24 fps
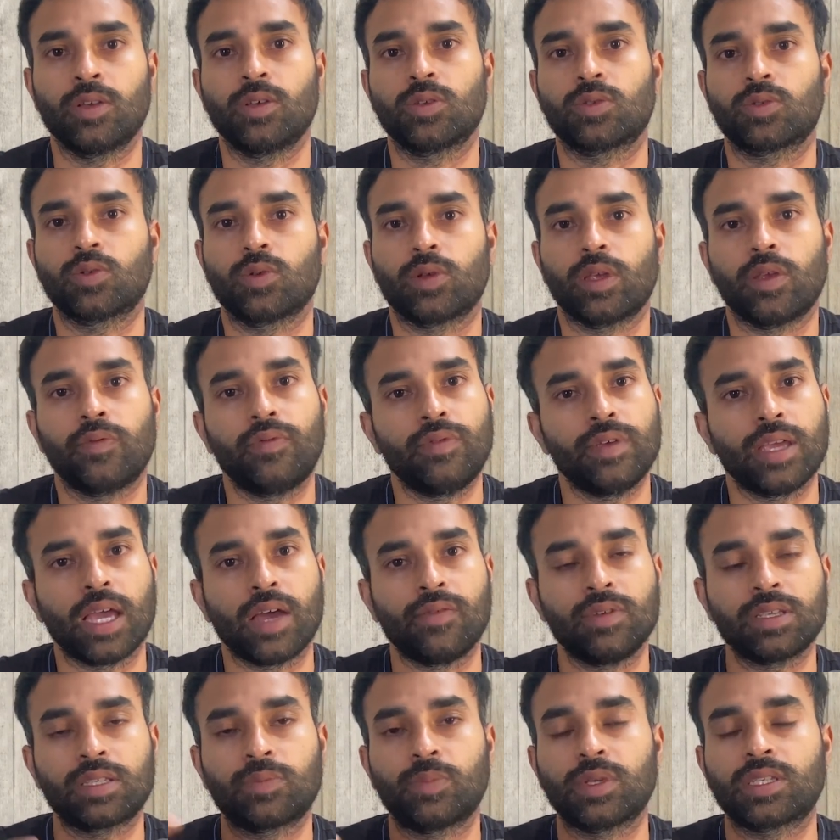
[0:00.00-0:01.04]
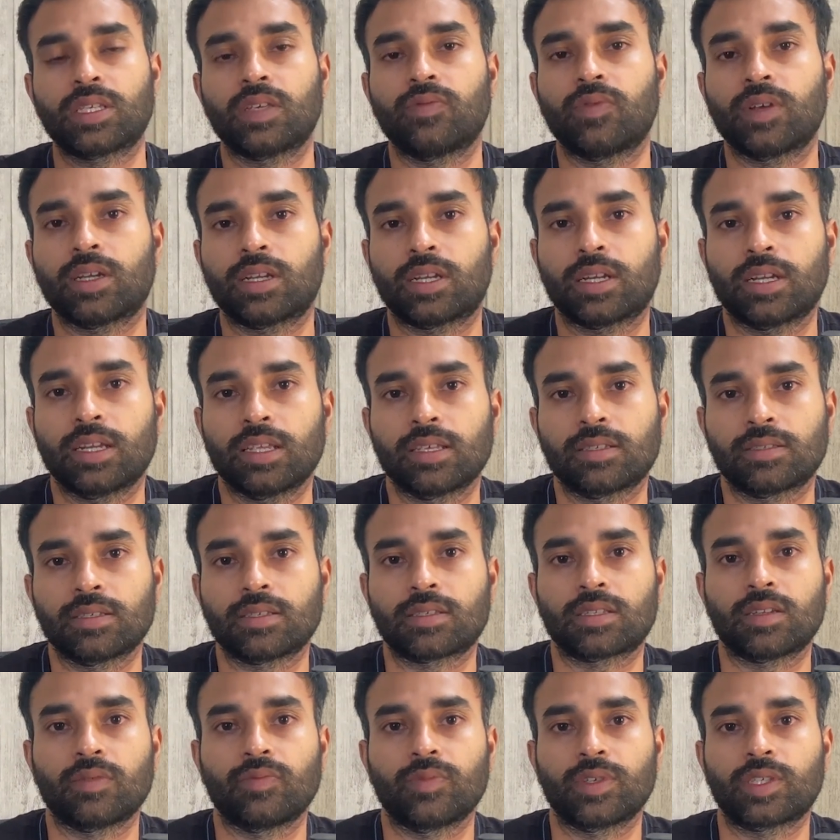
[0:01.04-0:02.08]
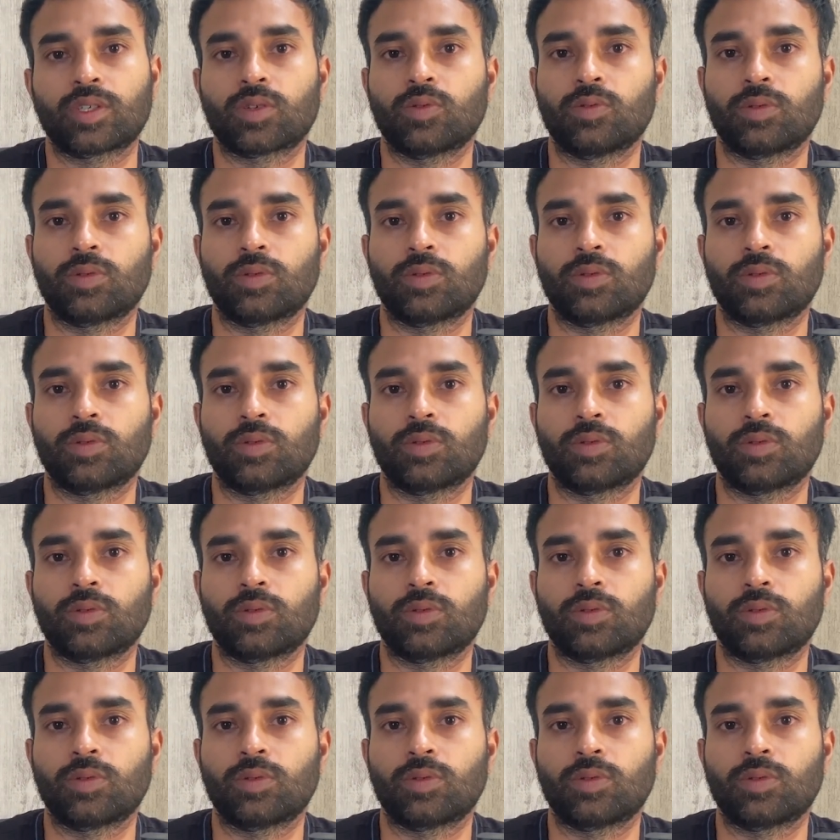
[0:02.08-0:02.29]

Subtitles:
So if we have a specific trading system which